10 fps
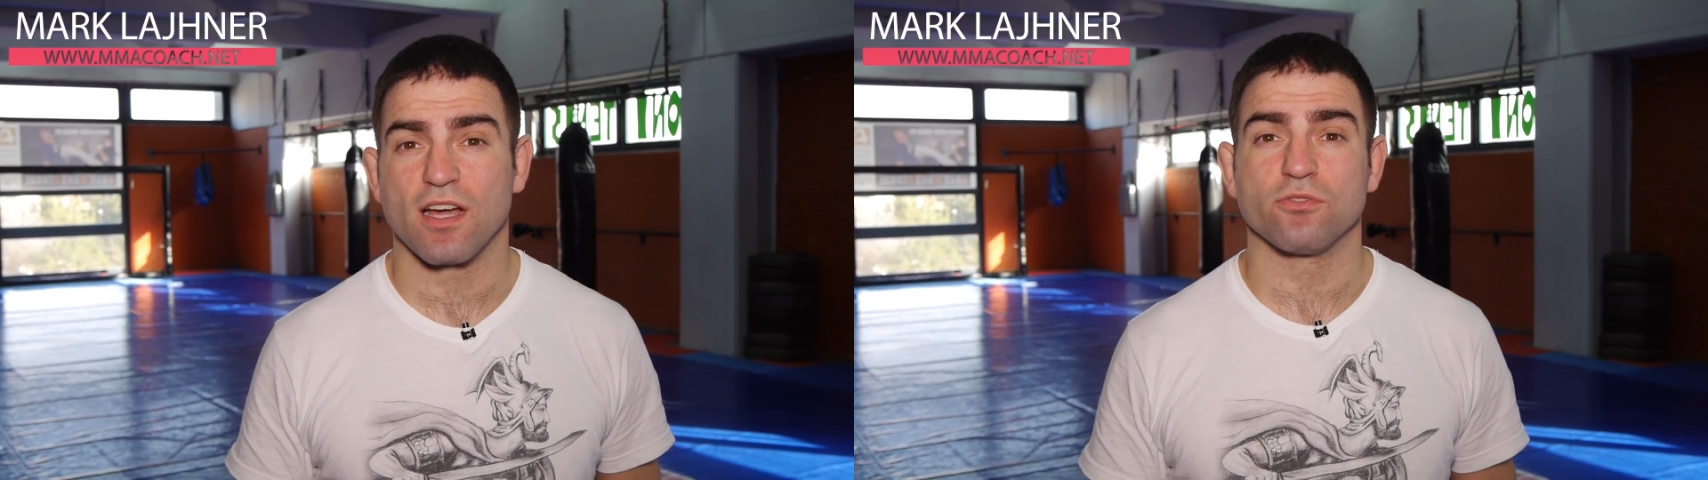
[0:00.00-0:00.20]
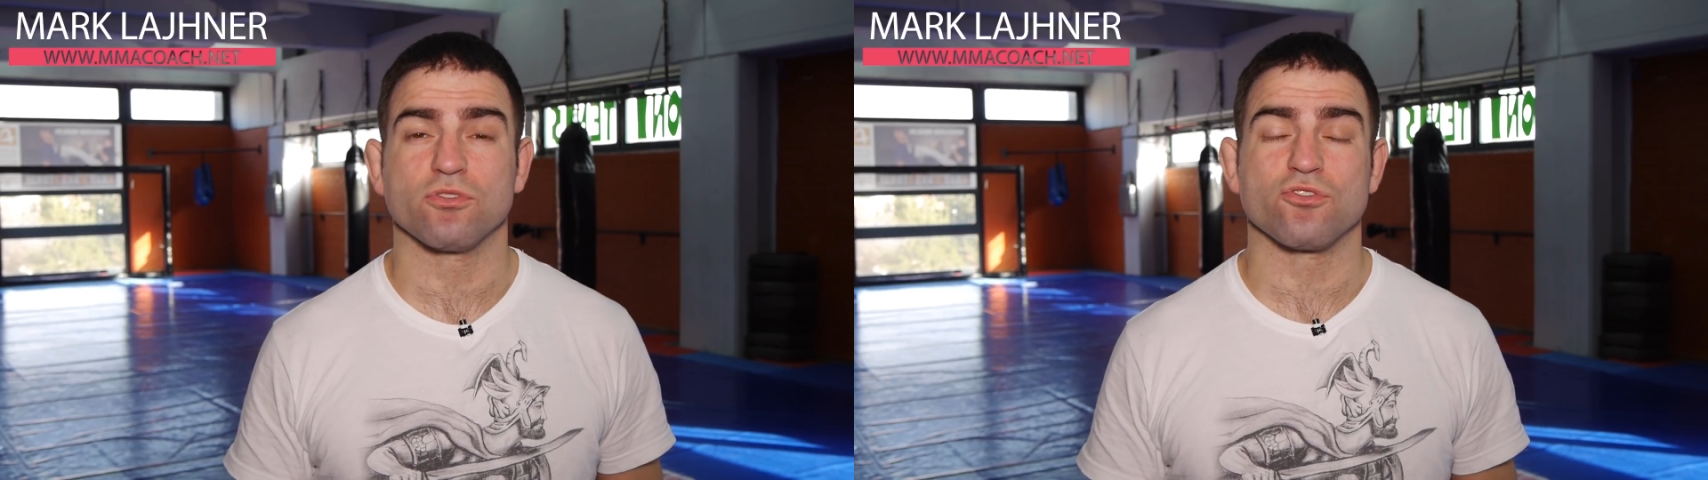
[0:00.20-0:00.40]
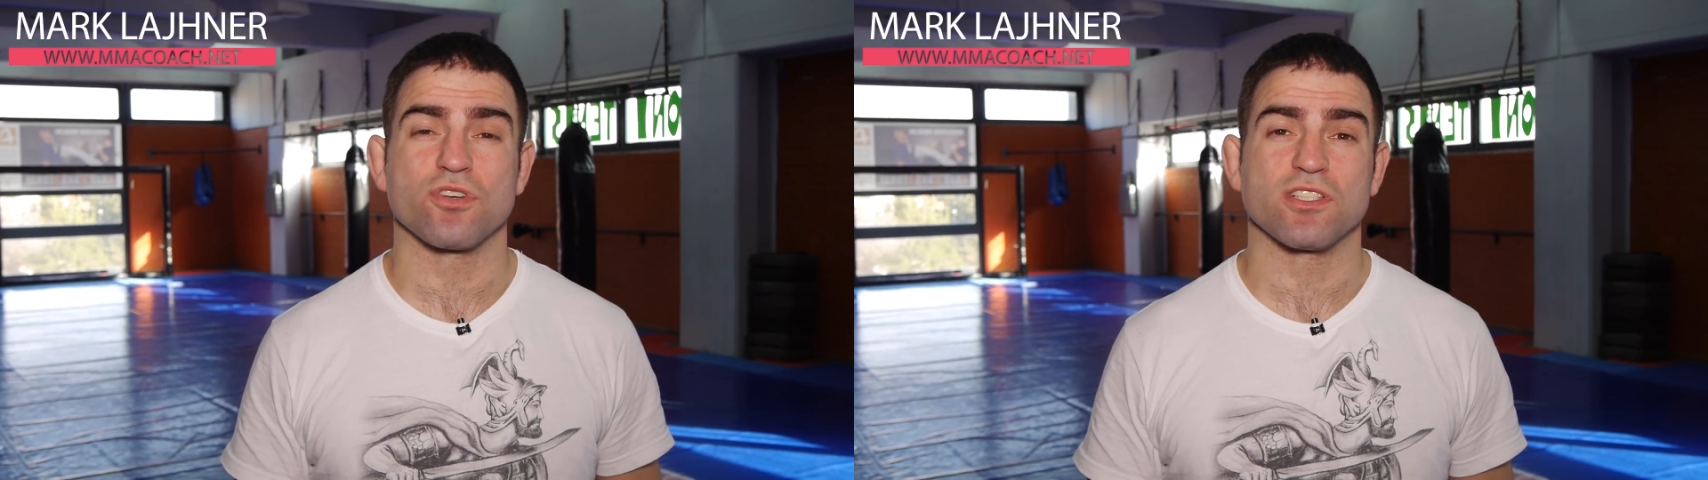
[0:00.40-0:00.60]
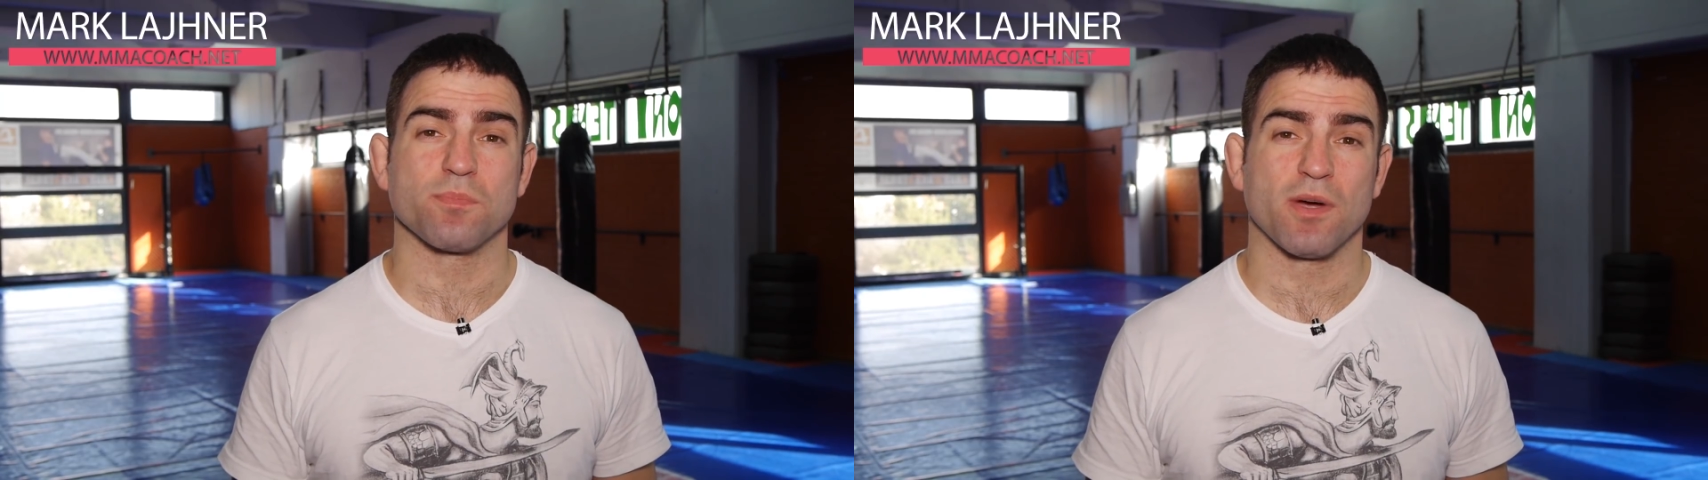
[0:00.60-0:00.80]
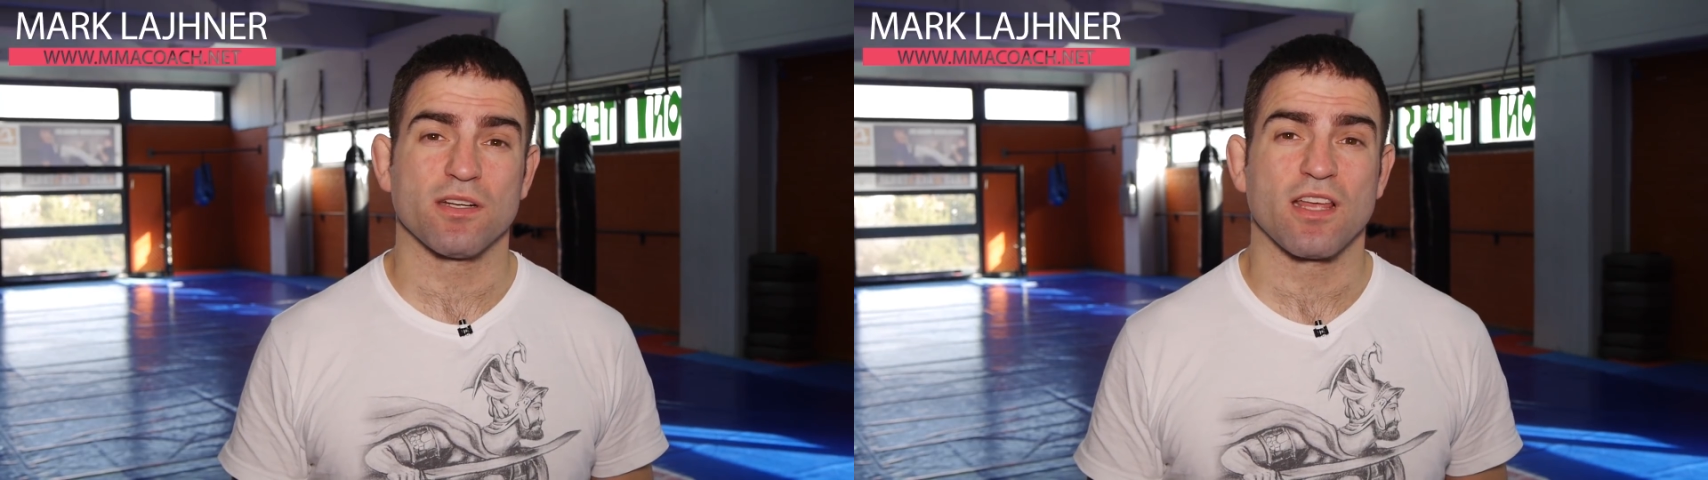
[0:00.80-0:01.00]
how to train
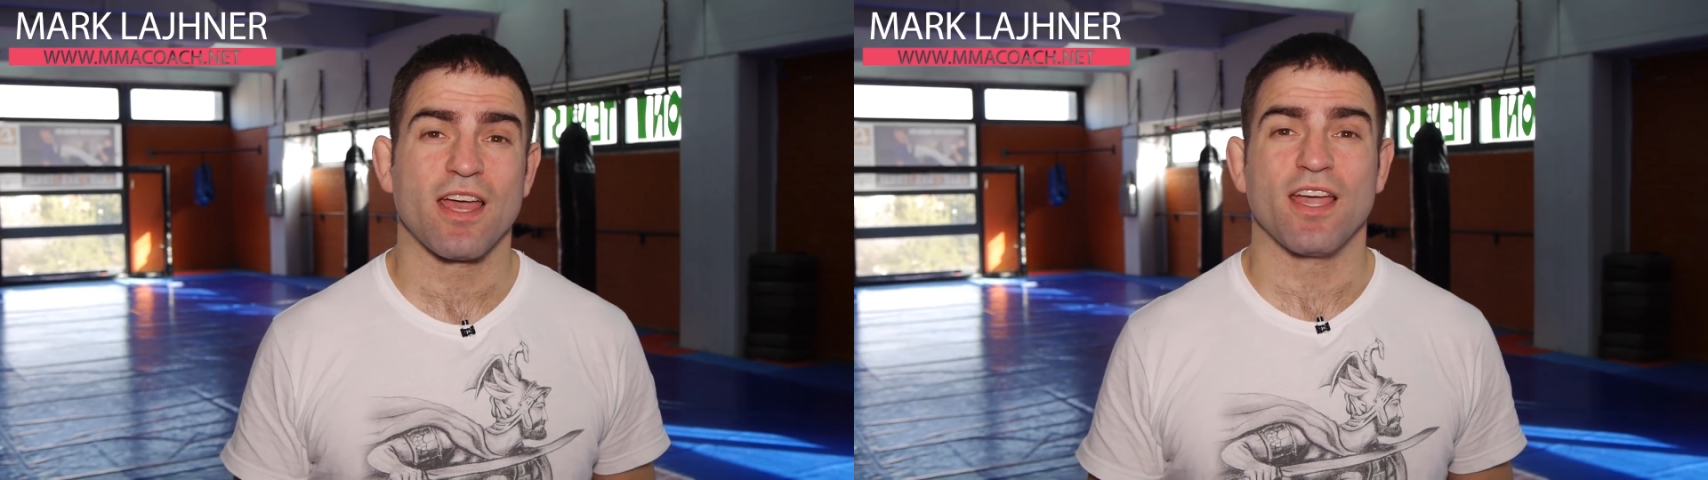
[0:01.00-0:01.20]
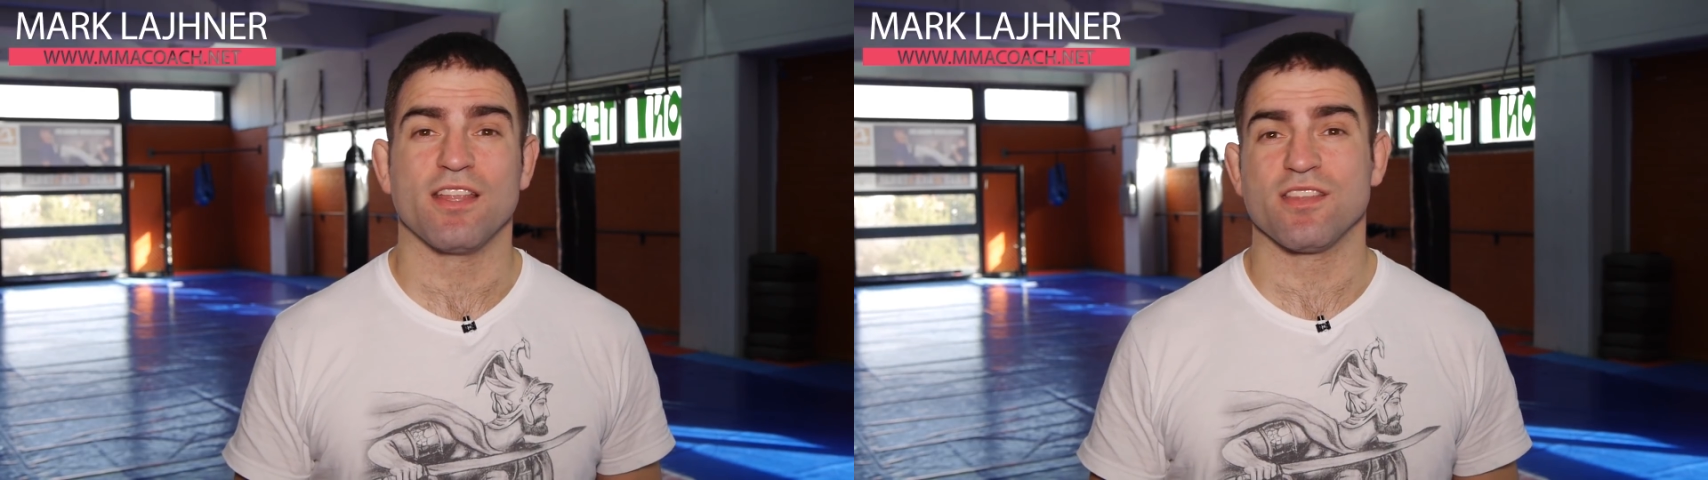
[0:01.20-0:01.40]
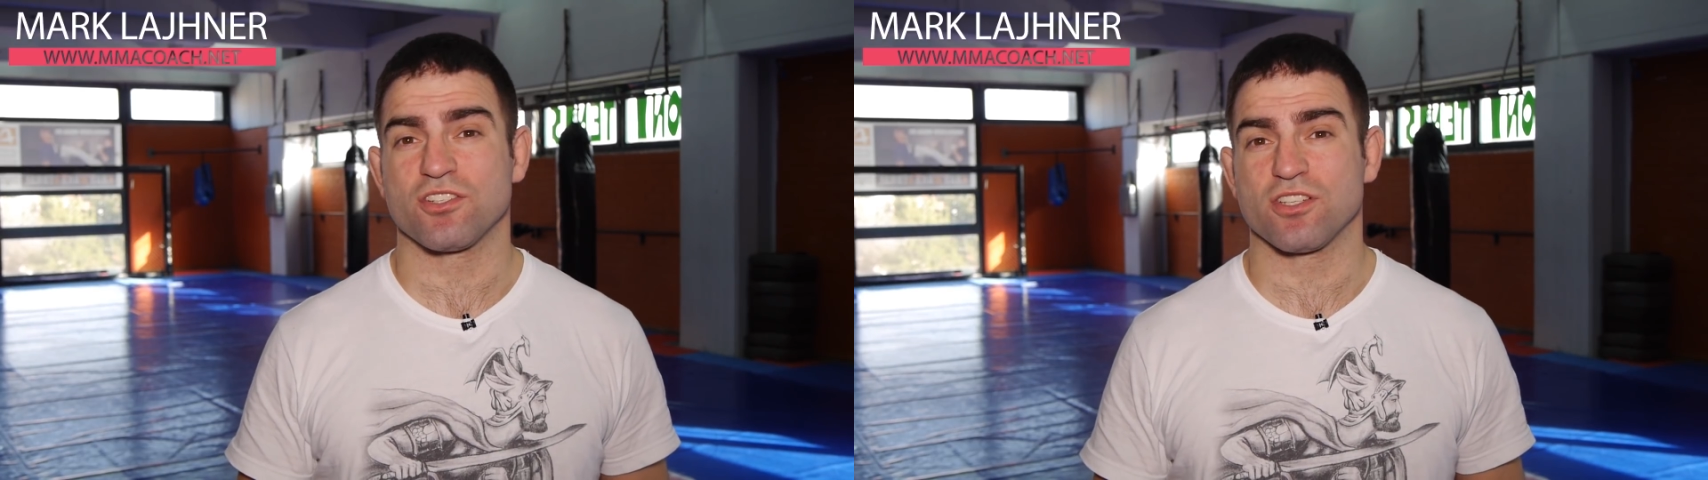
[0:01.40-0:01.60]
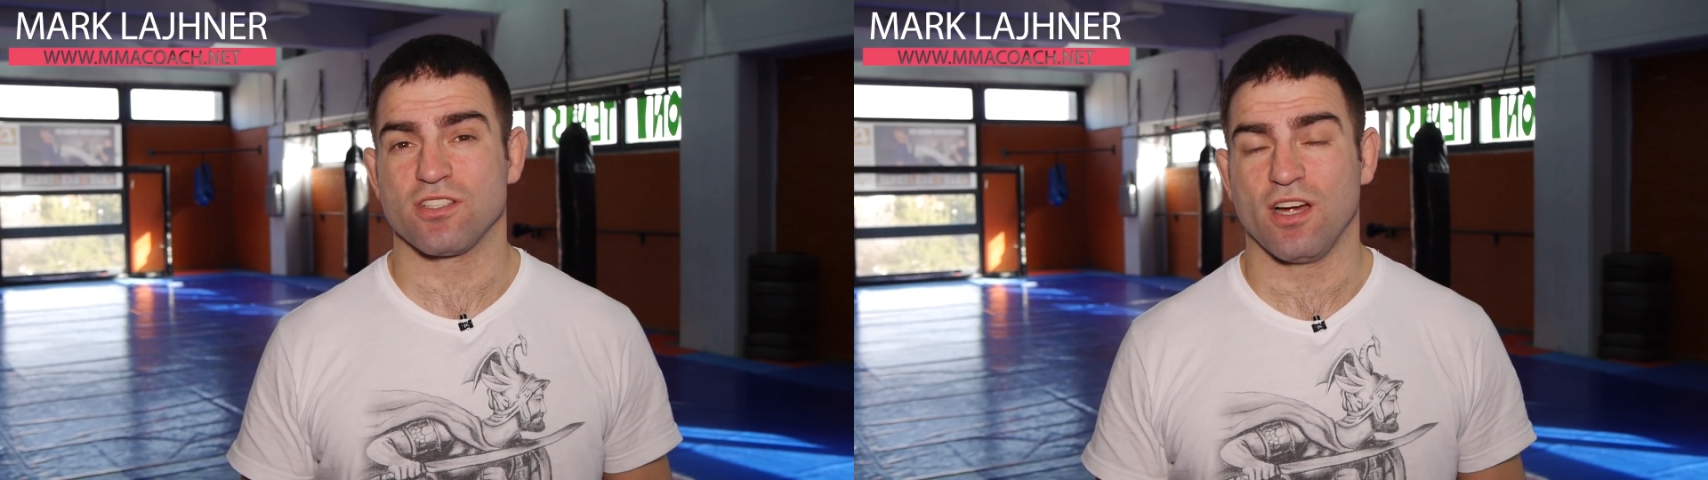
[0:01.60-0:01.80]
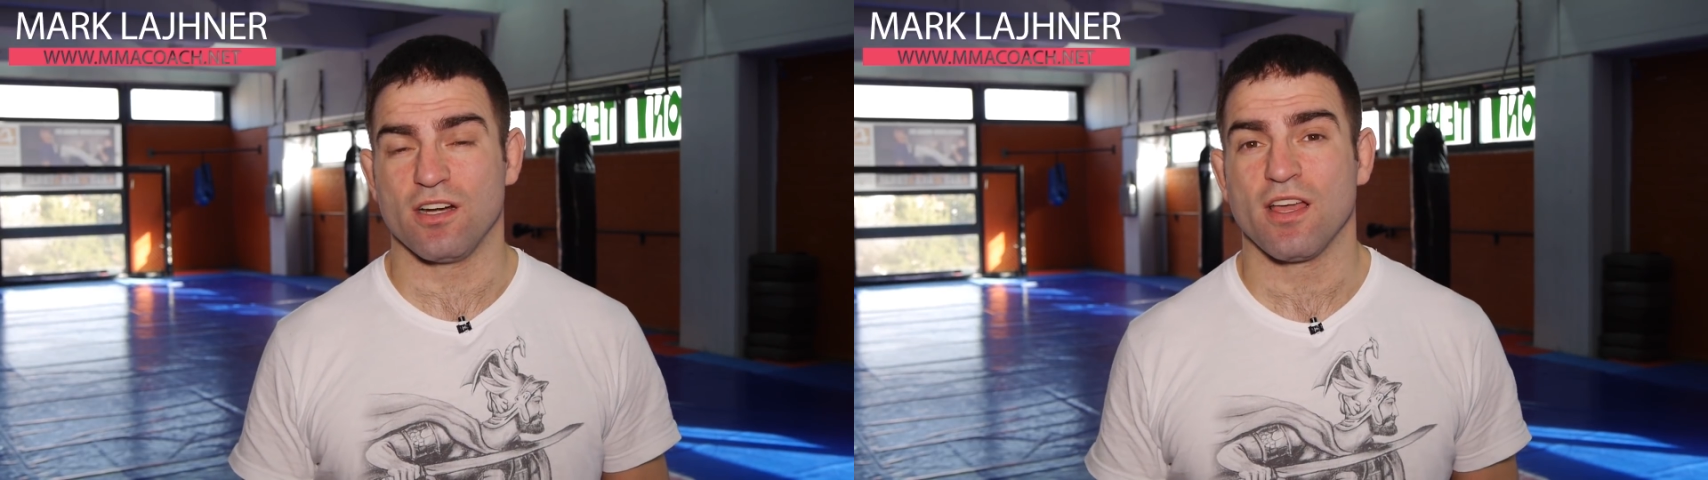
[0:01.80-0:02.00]
smart and not
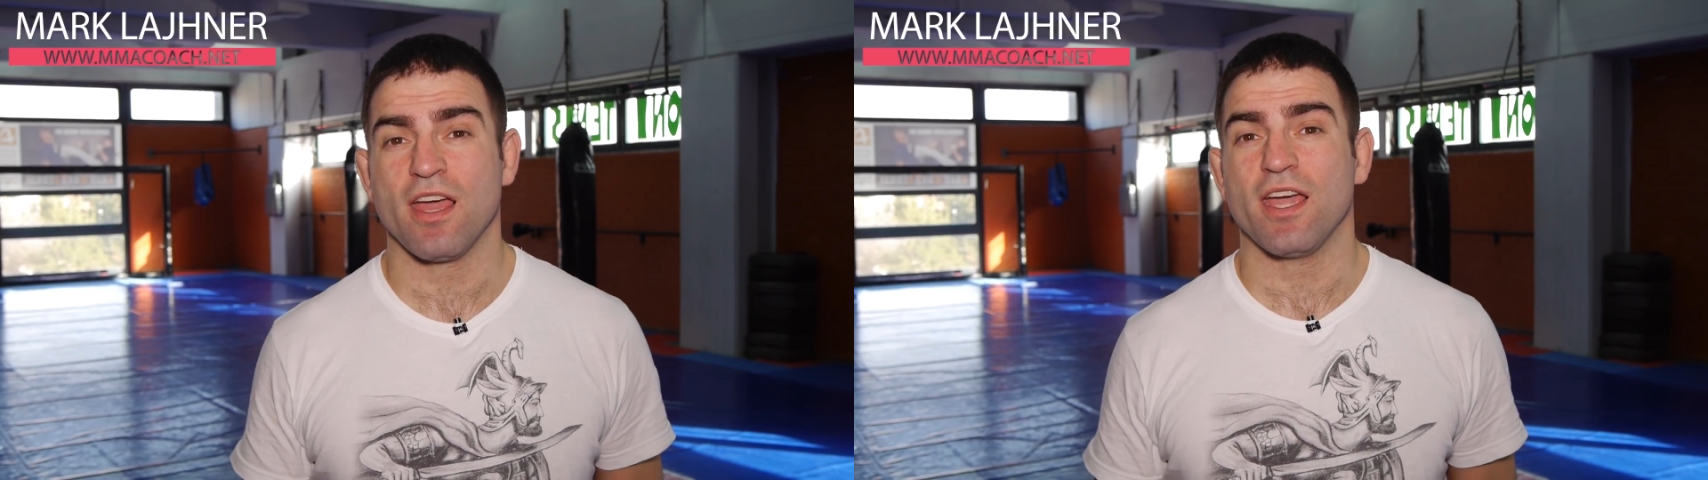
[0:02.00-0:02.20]
just hard.